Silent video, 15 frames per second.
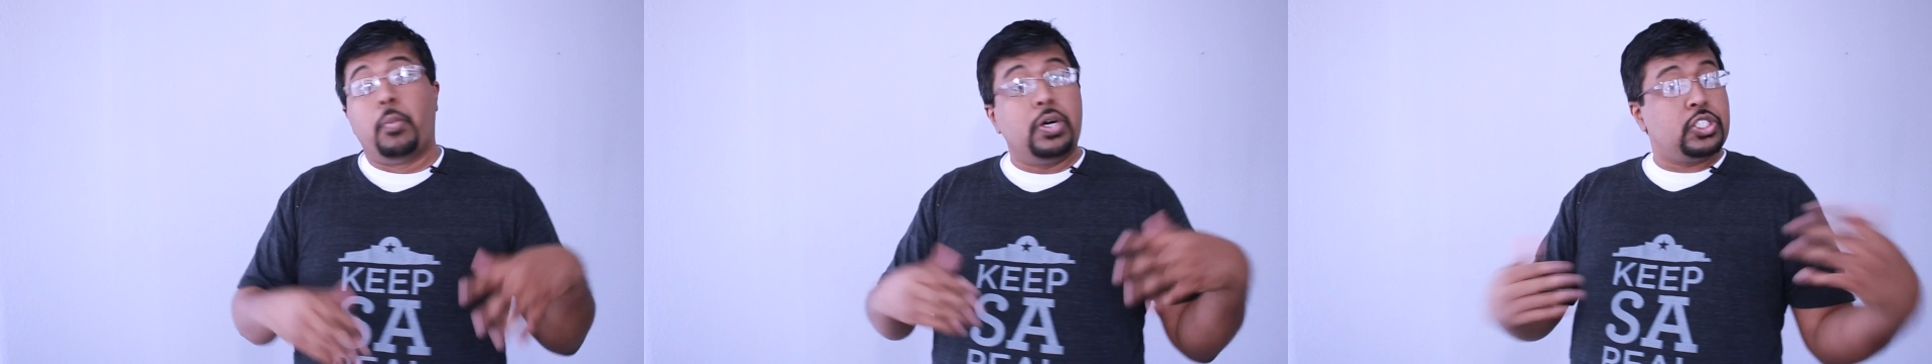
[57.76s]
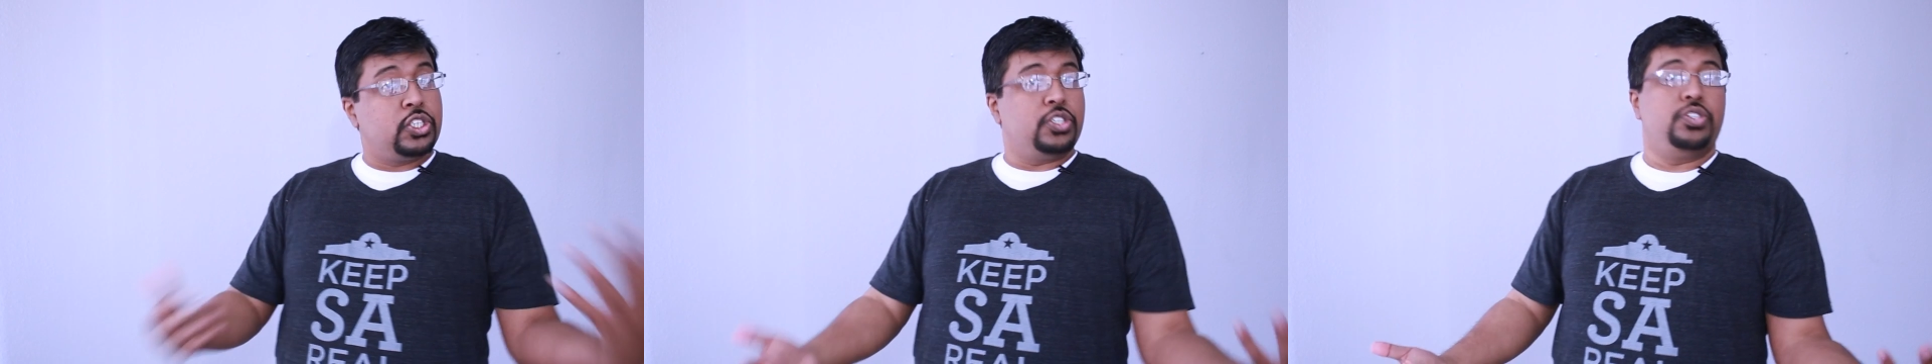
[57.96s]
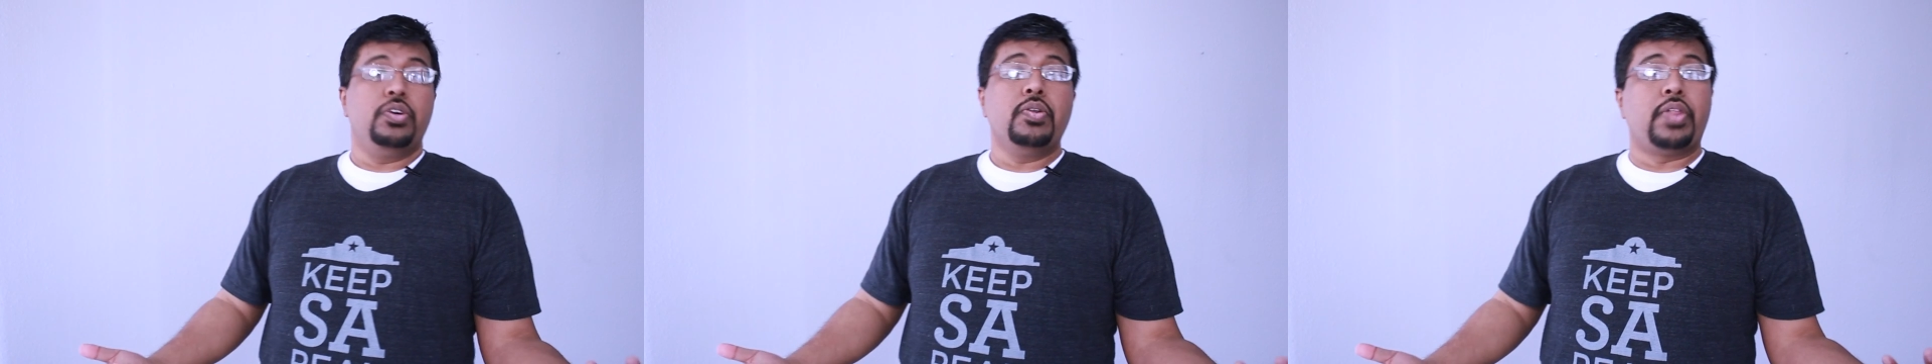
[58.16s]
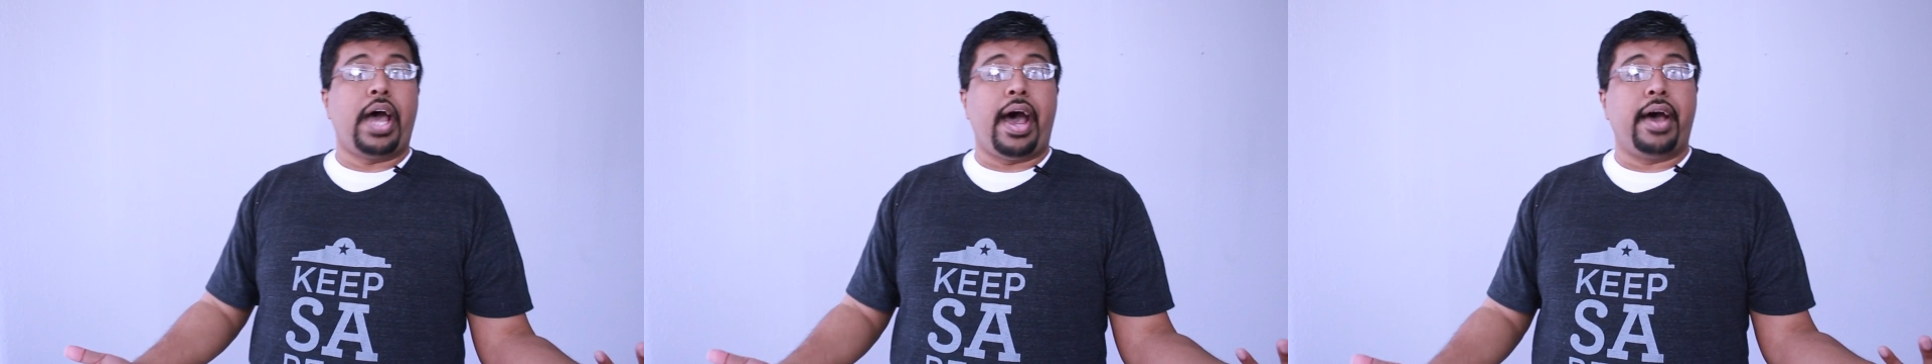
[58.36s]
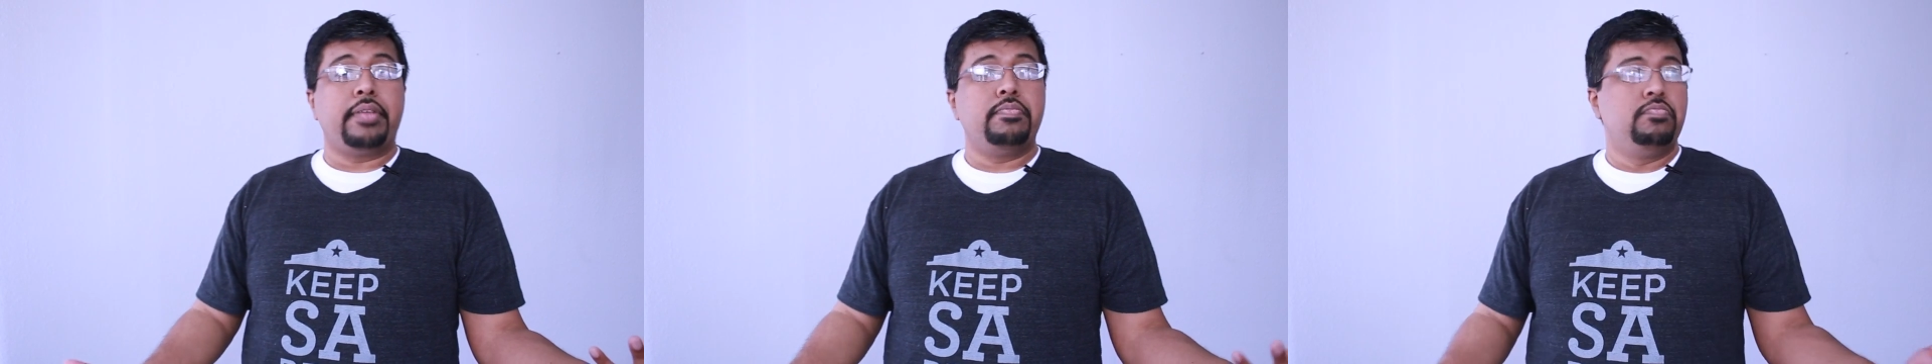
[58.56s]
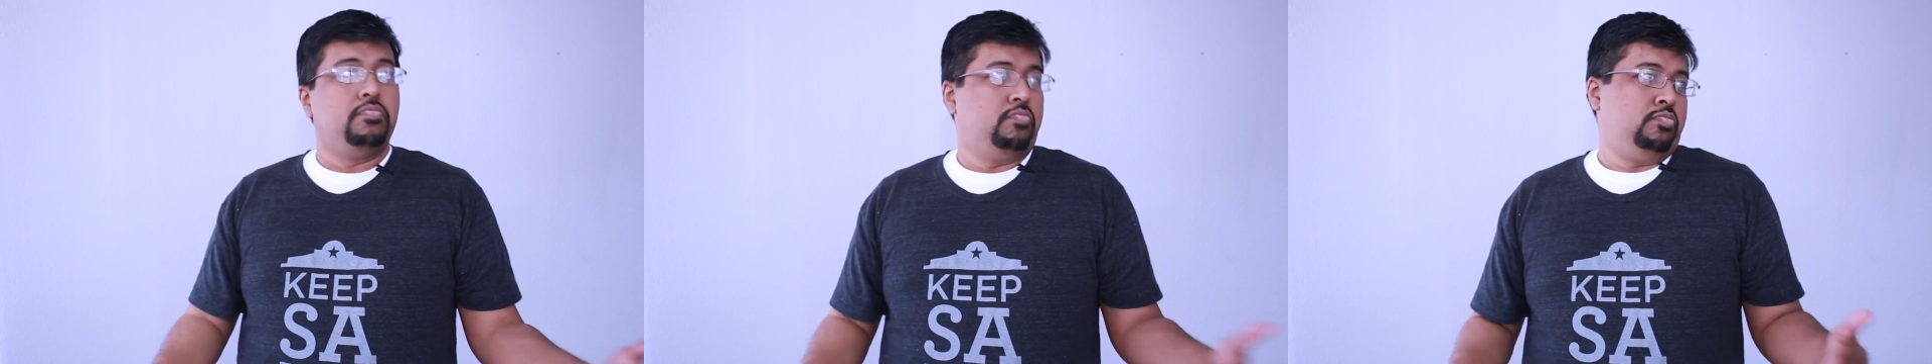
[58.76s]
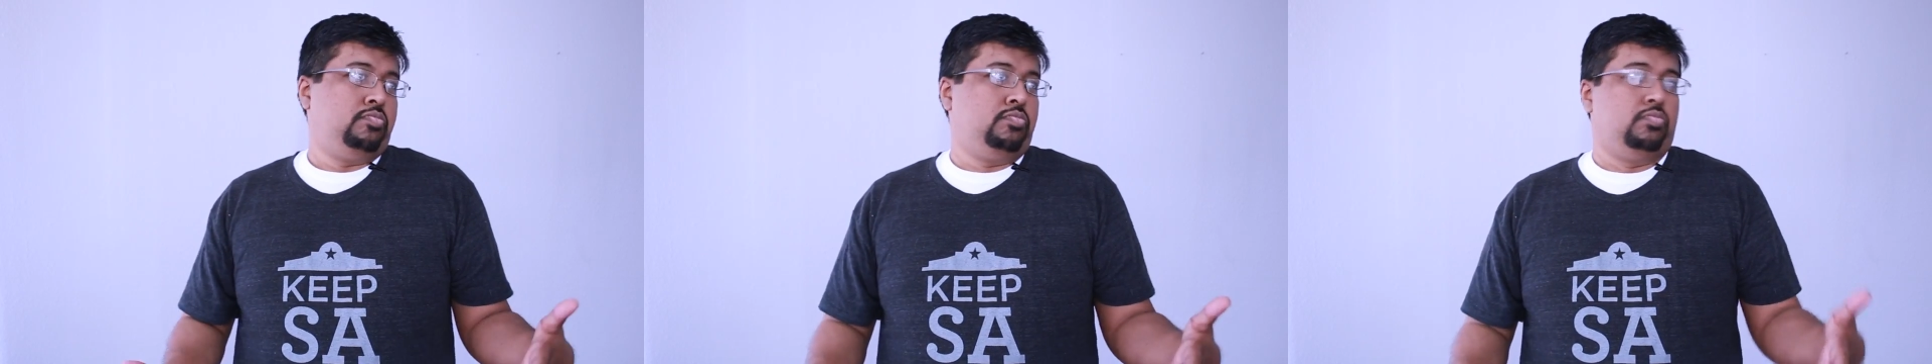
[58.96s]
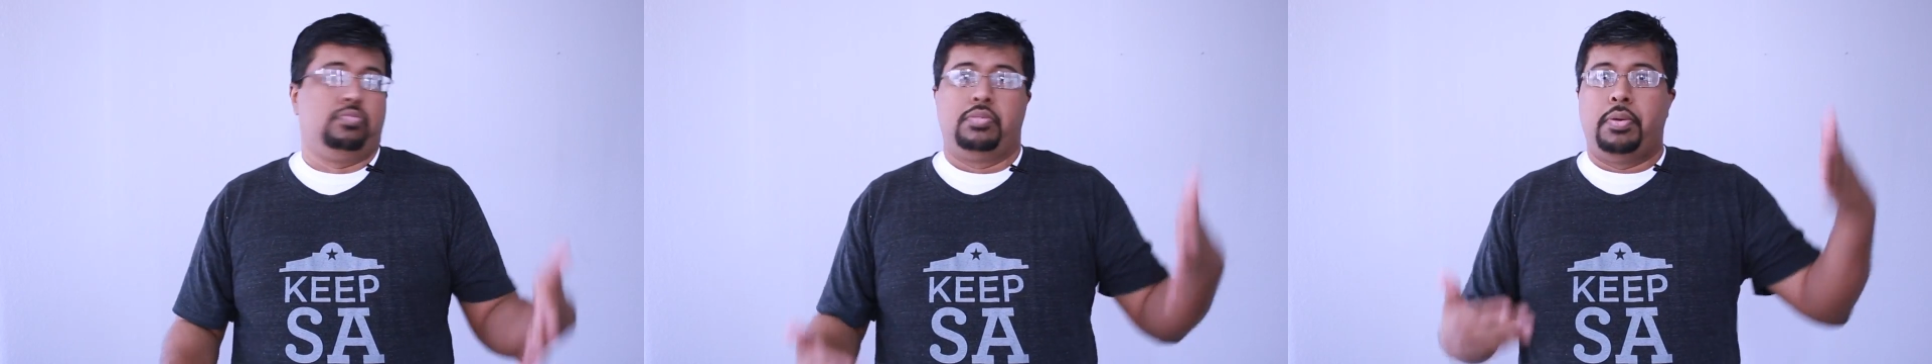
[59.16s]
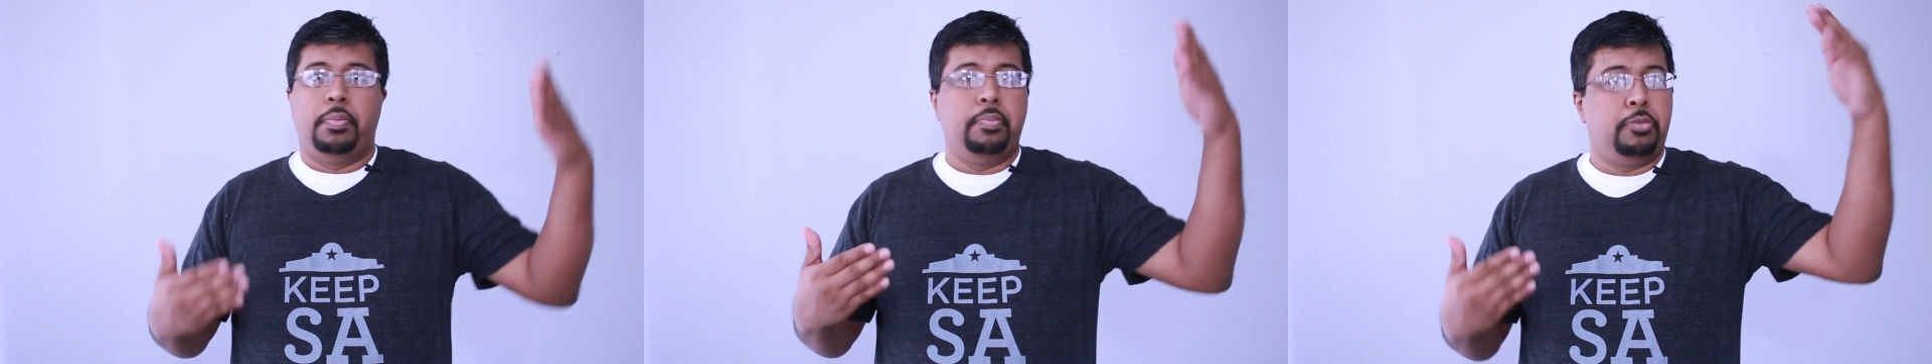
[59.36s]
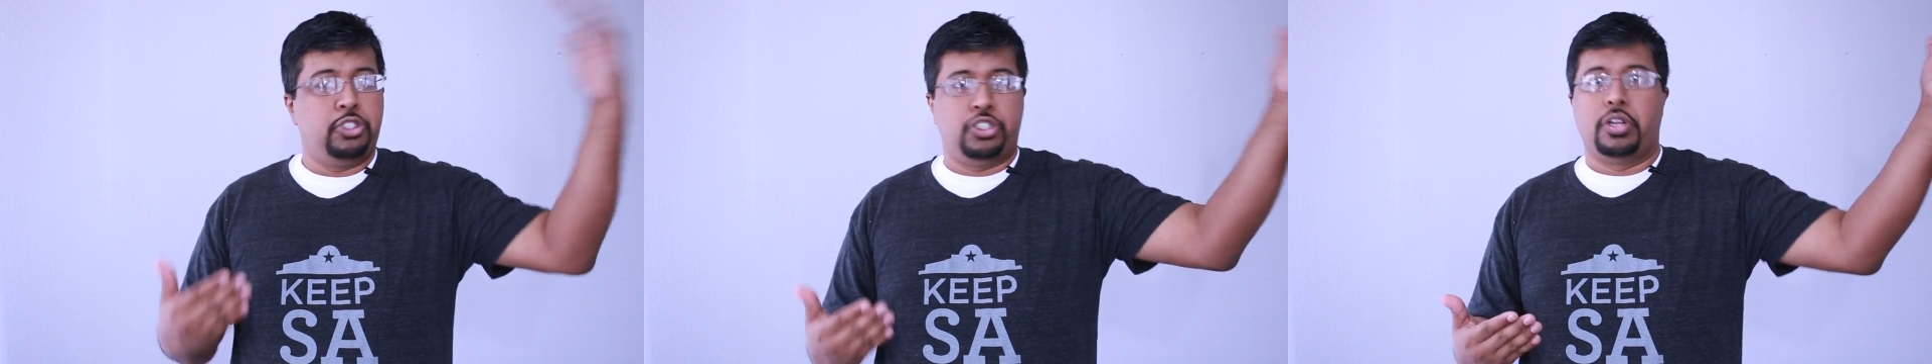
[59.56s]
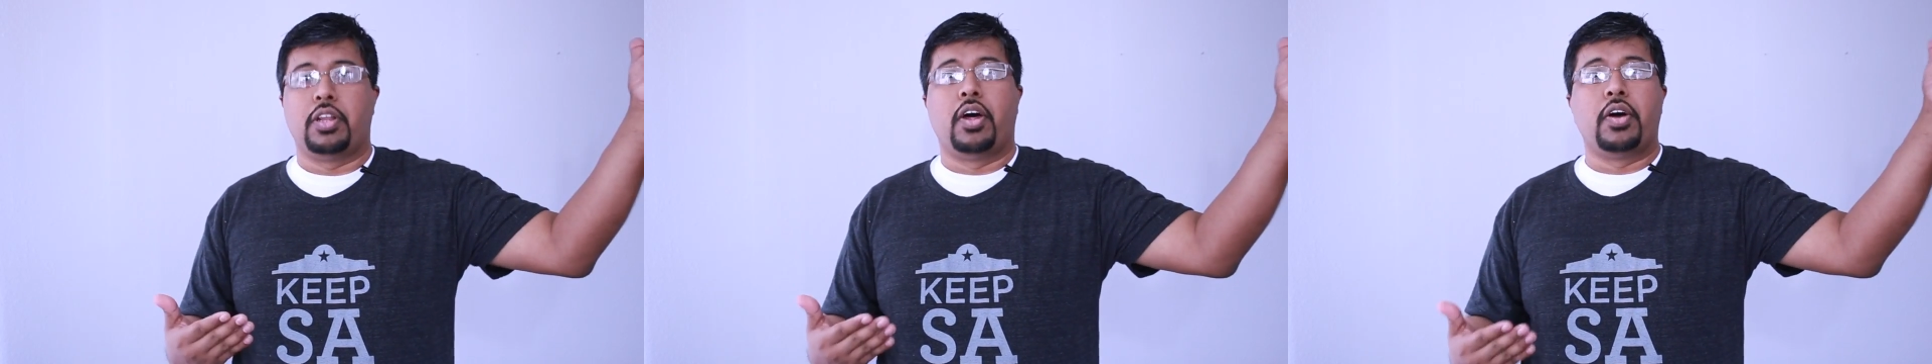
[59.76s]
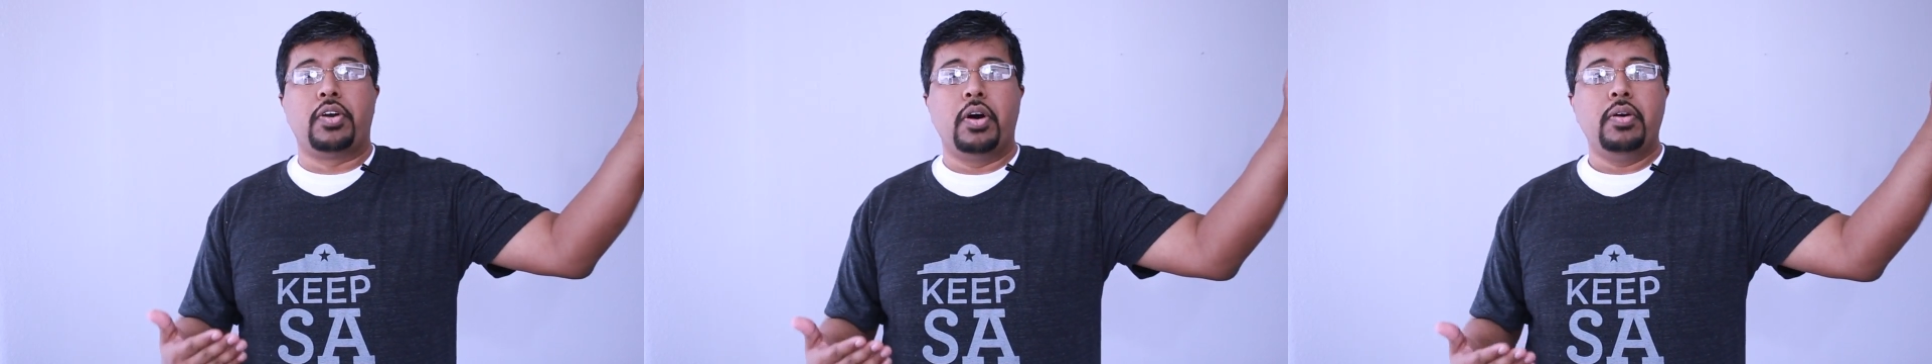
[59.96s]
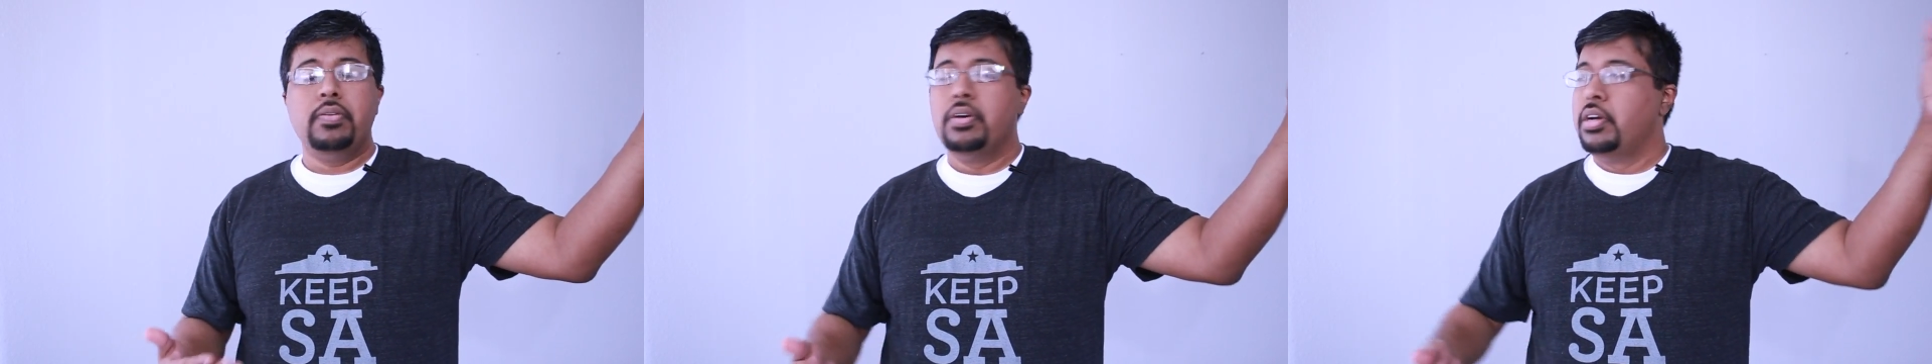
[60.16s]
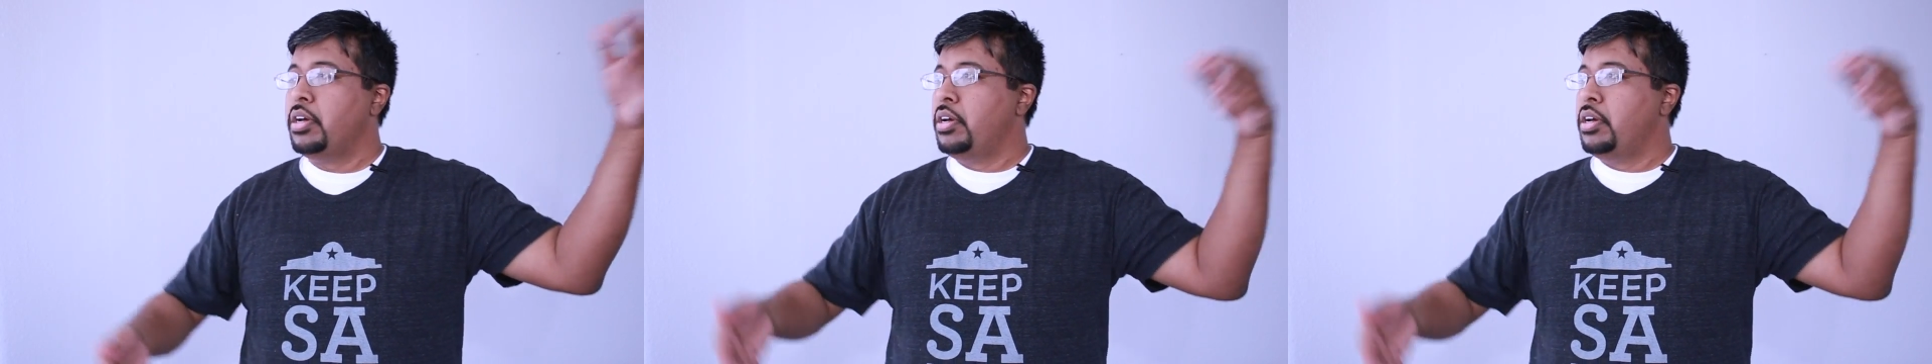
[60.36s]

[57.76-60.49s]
And once you do that, put your logo,